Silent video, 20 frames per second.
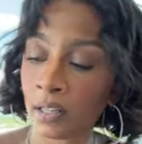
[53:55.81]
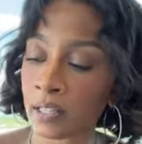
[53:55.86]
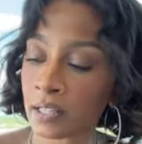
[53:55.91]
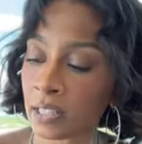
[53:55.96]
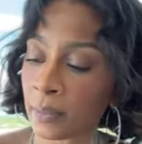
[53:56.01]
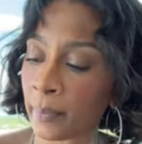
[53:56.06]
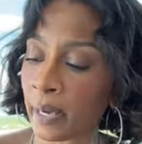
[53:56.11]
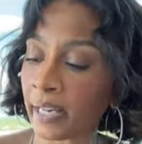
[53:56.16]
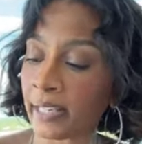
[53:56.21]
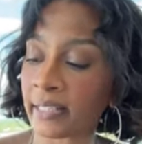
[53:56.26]

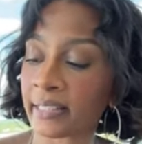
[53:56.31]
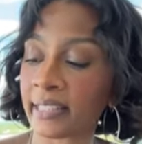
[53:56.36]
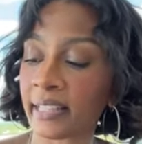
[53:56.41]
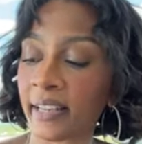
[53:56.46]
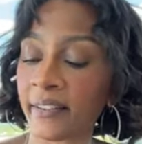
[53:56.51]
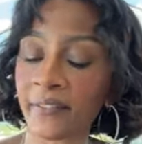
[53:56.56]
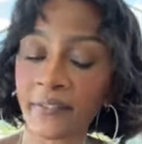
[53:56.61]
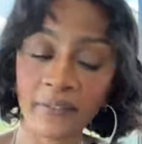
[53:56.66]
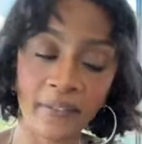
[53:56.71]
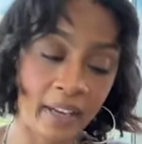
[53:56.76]
Somebody
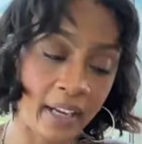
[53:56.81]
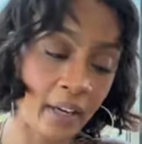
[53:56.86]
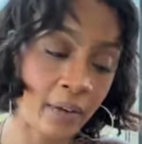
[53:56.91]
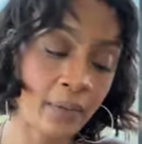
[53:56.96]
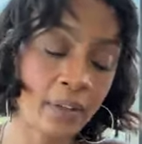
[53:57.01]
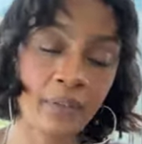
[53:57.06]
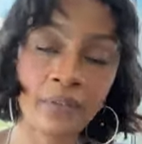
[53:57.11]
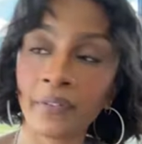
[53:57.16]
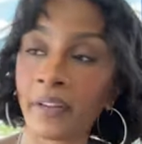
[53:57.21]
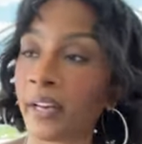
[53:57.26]
say a
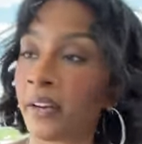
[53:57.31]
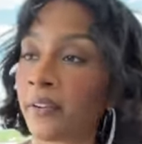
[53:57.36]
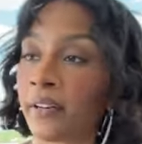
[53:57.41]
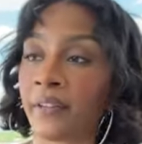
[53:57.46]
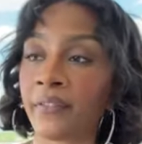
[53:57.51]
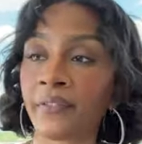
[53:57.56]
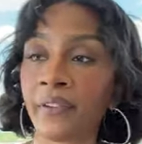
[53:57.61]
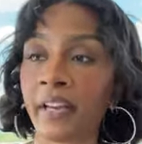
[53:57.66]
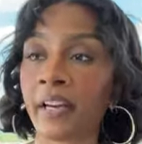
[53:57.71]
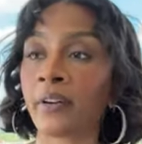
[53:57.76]
very,
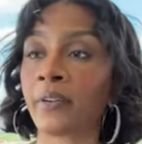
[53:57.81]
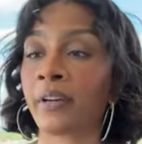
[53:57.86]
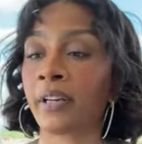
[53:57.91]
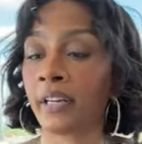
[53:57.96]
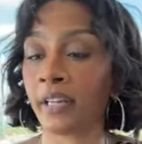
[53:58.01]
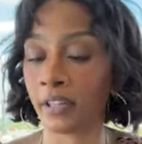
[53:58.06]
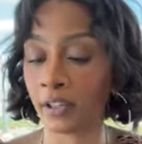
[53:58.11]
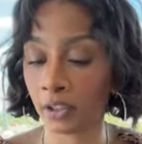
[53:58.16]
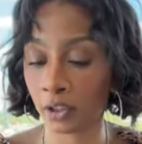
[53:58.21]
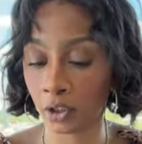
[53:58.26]
very,
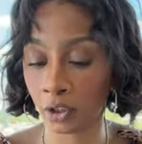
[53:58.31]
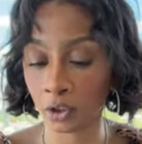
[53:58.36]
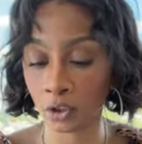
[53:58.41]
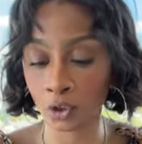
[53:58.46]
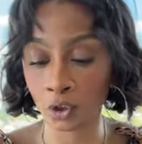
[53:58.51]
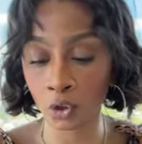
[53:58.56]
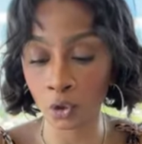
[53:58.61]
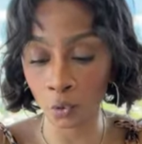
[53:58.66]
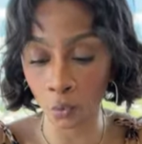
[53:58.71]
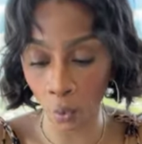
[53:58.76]
very
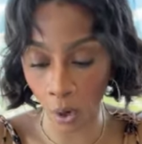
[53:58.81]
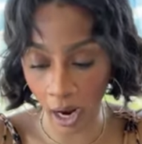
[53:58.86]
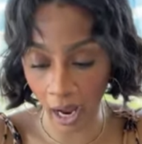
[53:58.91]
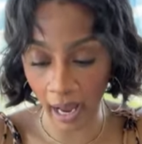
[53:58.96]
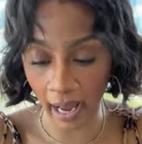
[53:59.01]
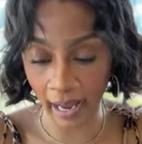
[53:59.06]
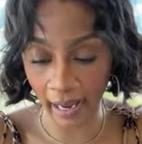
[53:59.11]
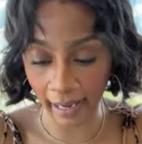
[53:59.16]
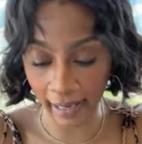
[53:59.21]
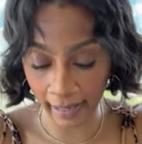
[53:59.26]

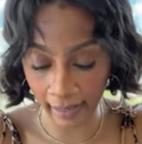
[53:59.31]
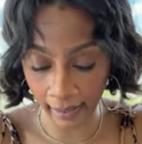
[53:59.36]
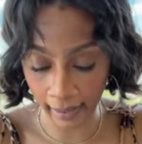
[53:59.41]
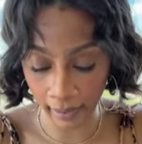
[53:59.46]
dry